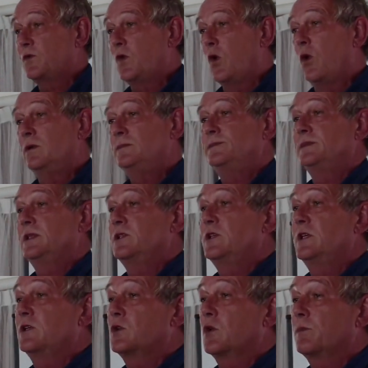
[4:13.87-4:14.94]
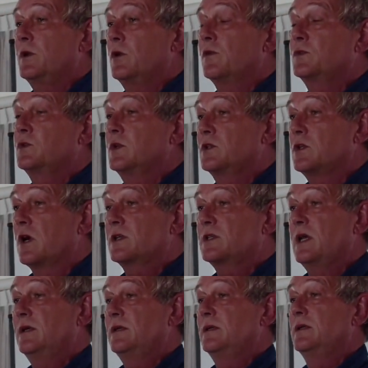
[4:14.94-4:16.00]
for. And she took me off to a
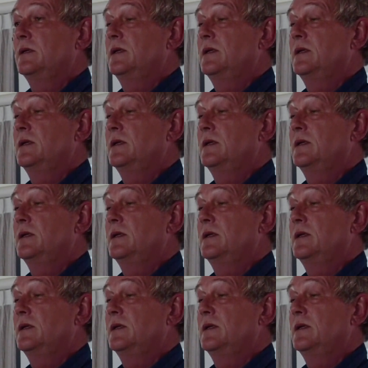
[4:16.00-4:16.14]
doctor,